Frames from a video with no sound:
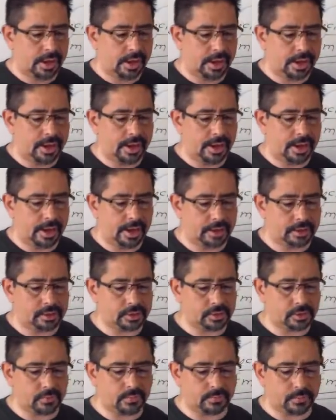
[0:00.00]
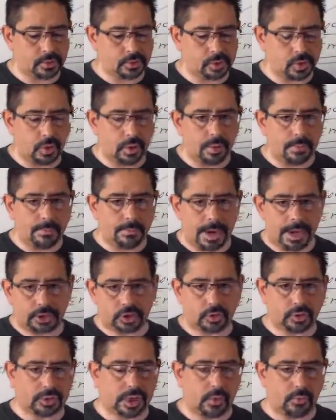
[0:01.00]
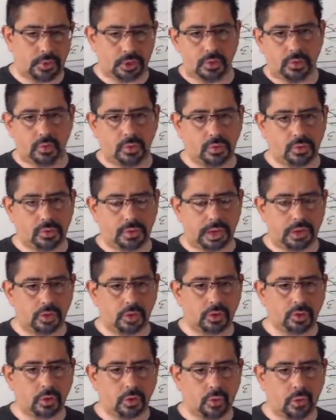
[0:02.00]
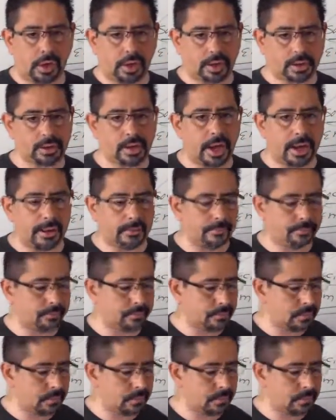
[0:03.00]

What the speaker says: and certain metric that we use in order to rank site.